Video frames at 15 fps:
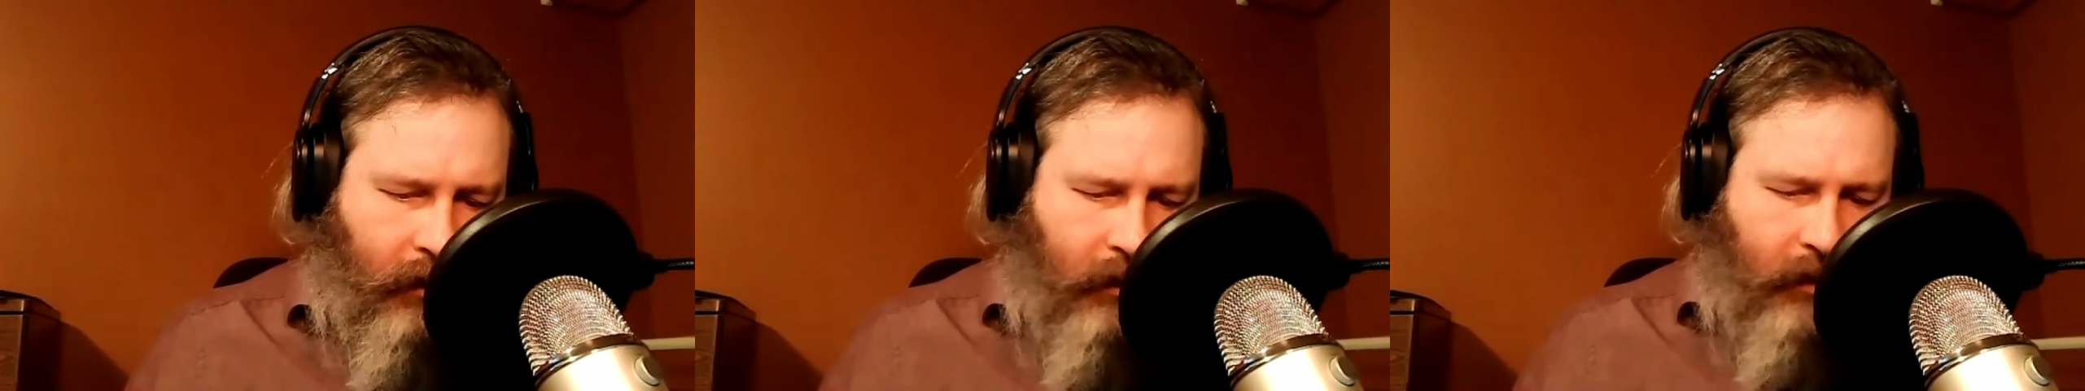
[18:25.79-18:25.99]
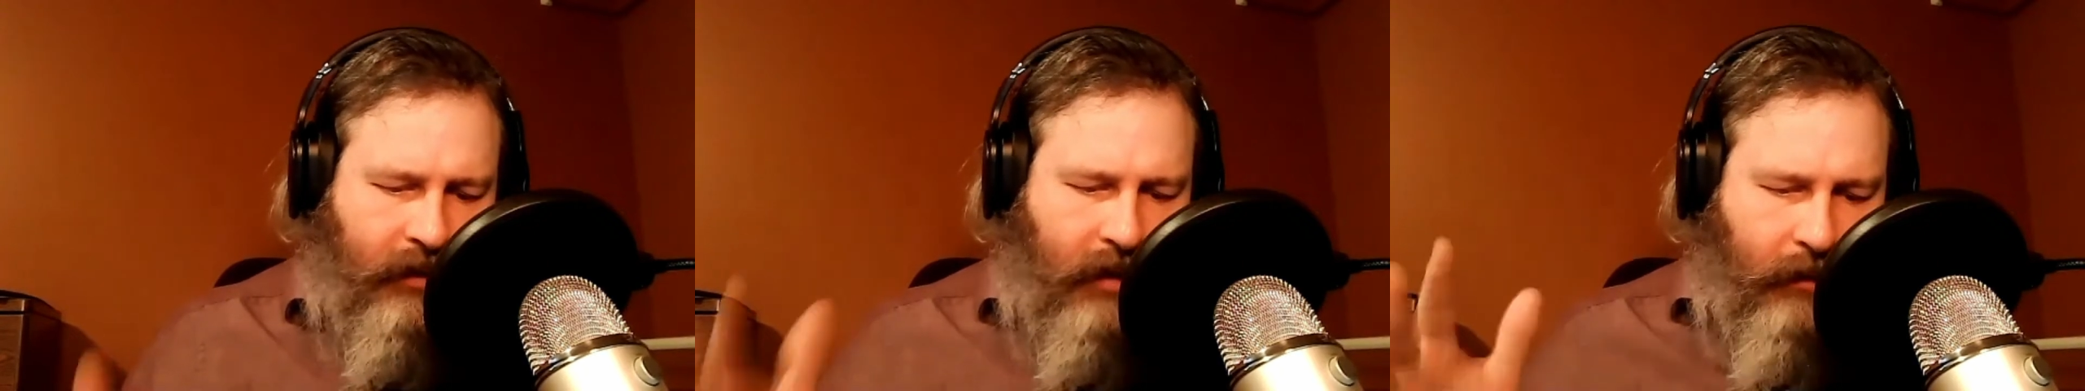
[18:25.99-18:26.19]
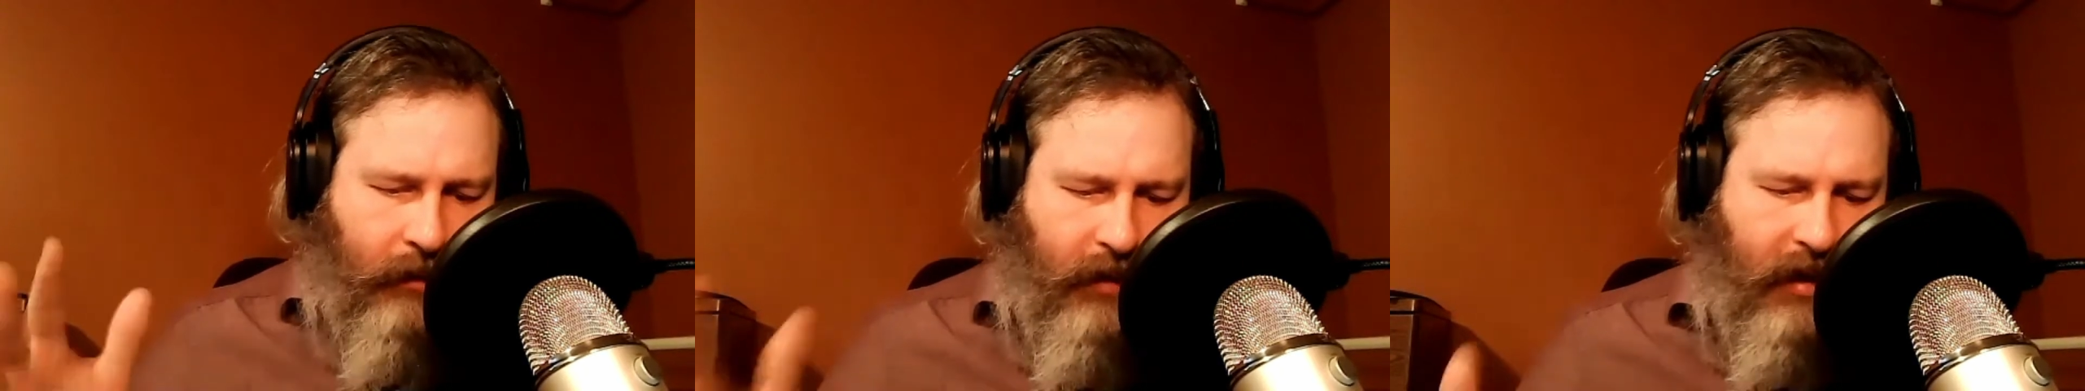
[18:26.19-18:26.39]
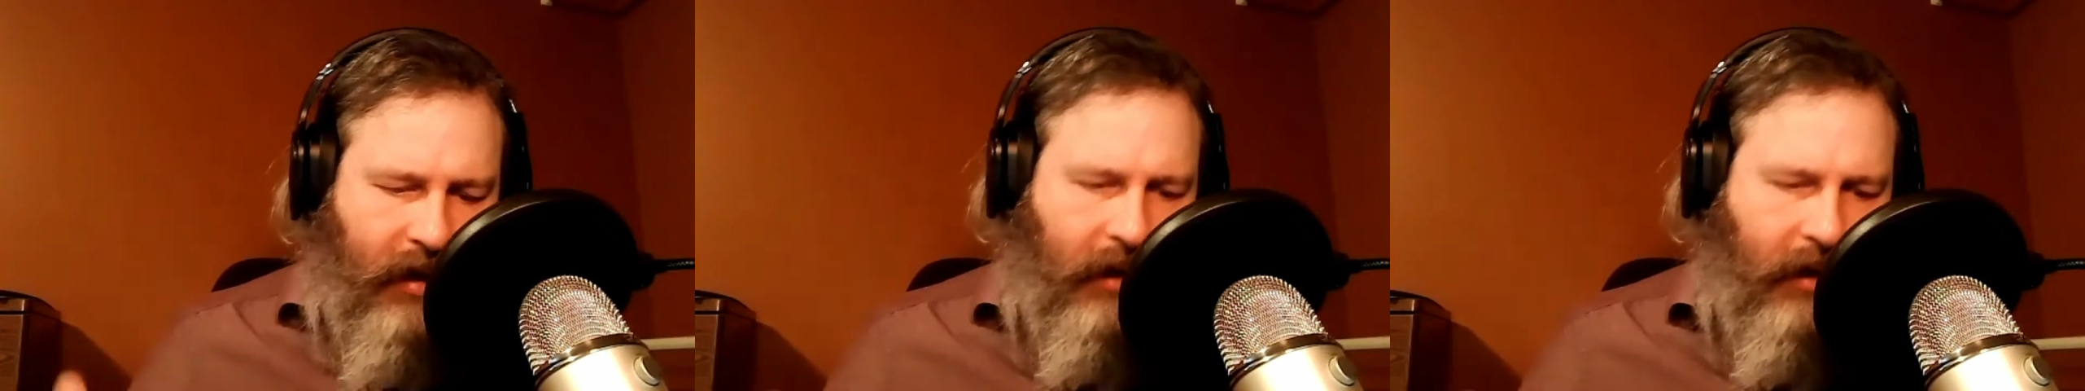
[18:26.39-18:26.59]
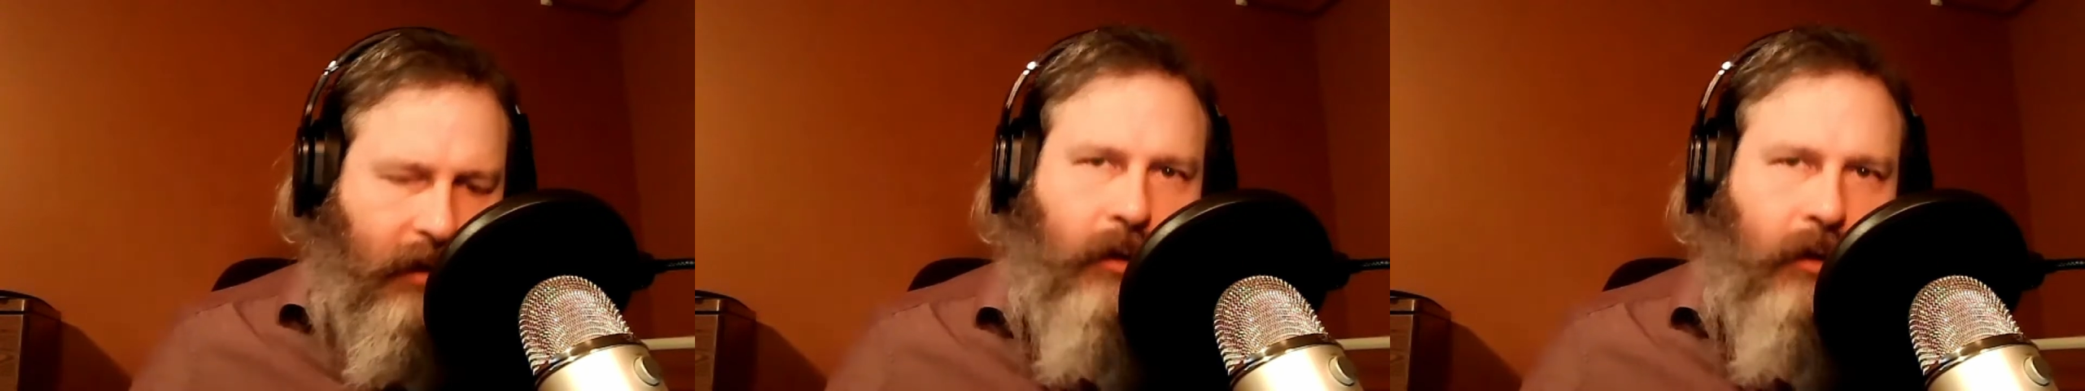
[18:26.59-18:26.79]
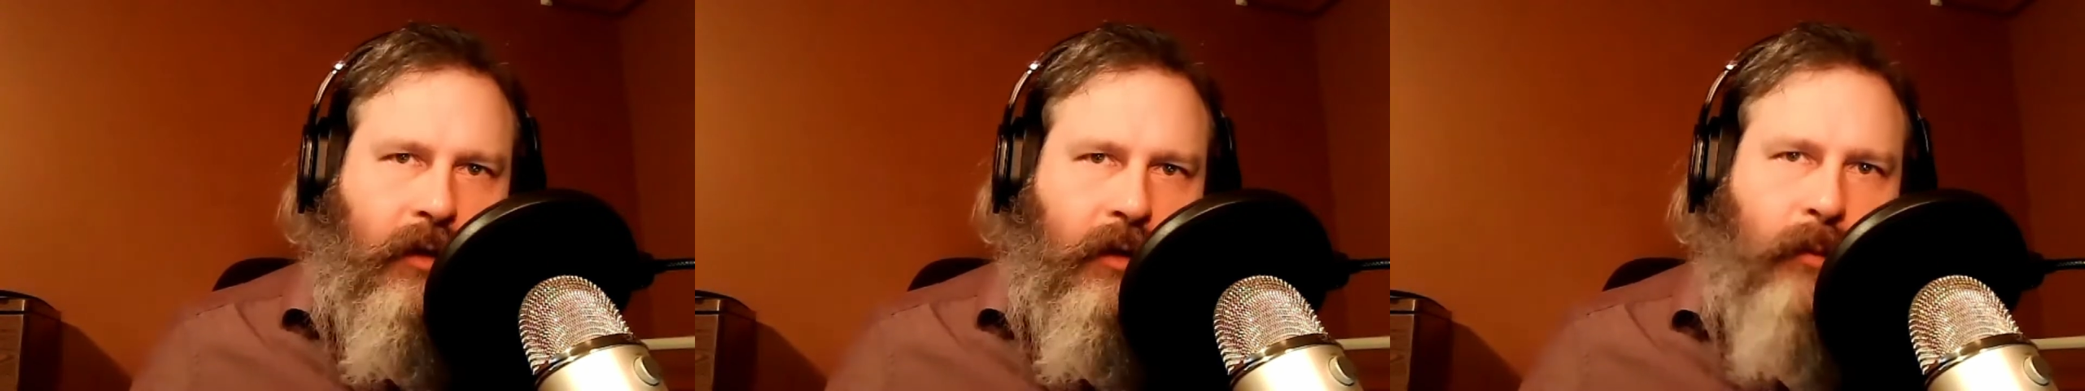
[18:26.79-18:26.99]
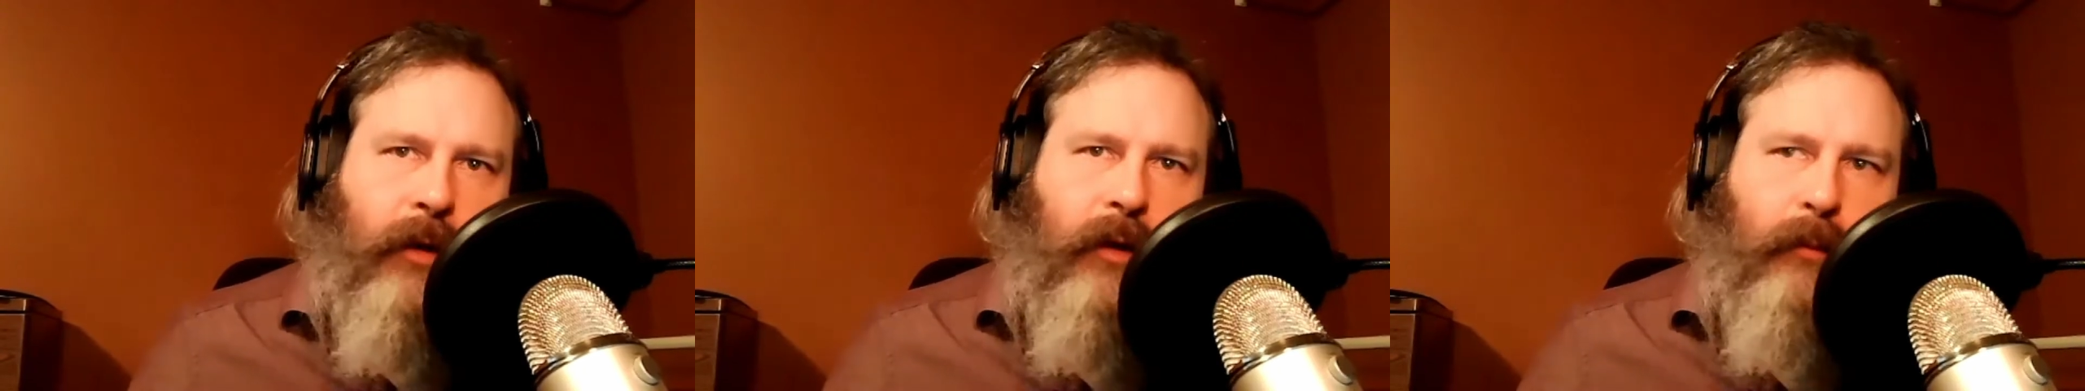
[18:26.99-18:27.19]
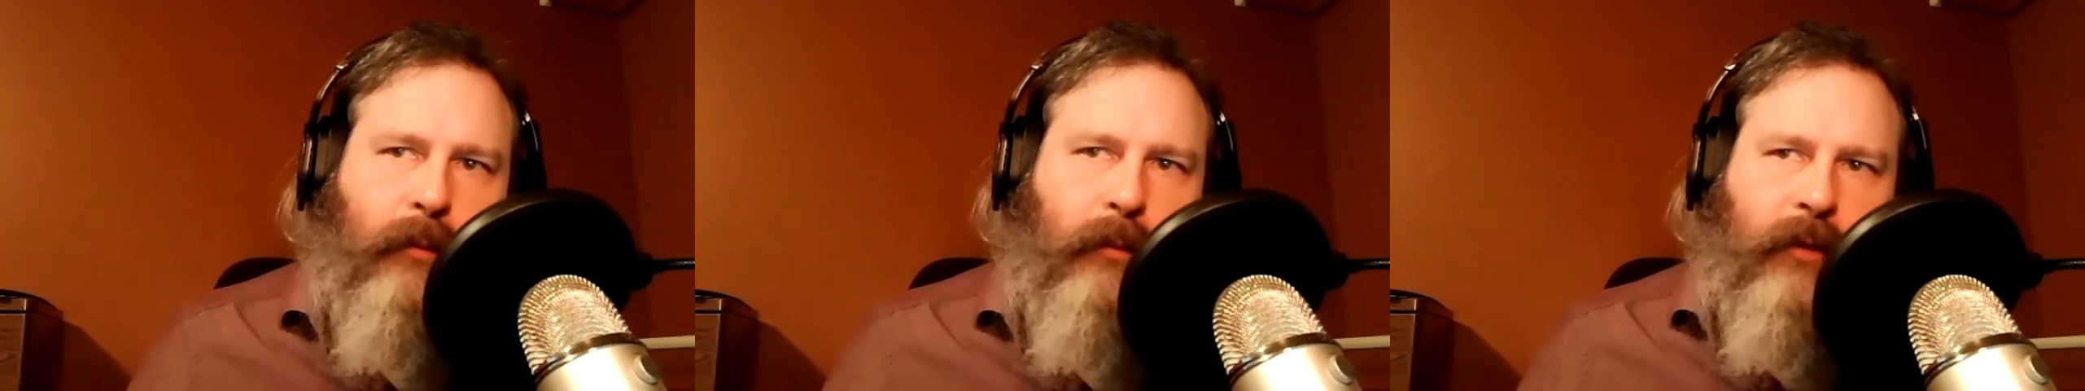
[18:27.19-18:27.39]
a, a step back and look at the
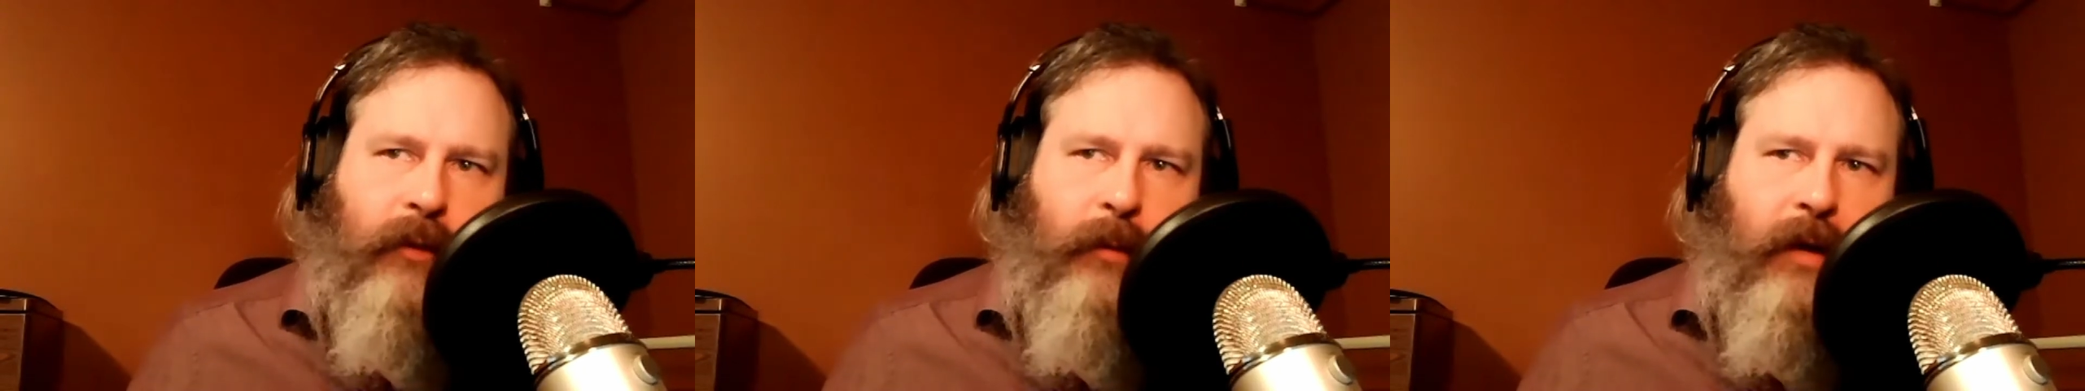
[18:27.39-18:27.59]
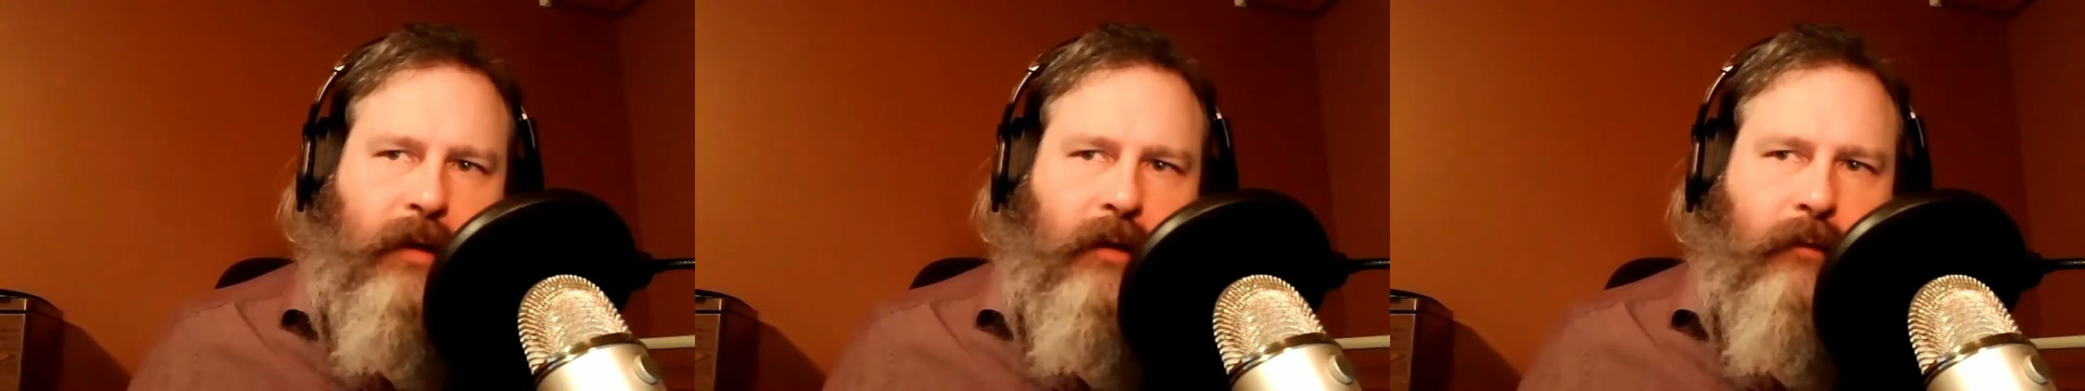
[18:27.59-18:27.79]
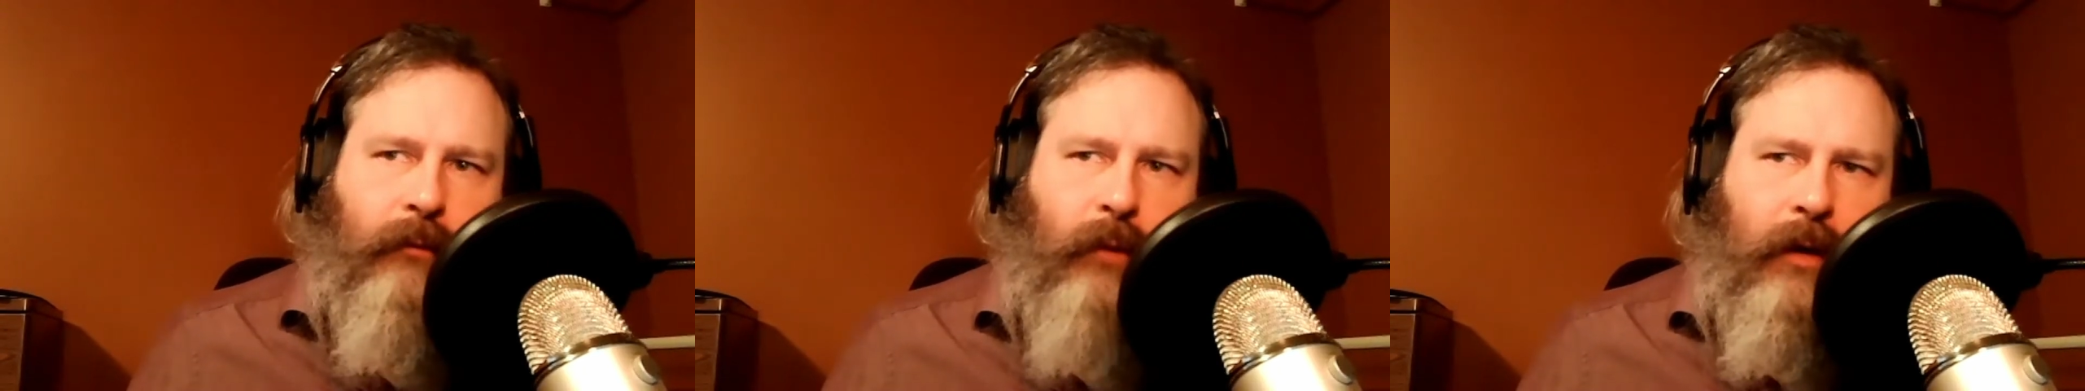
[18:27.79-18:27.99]
bigger perspective, mm-hmm.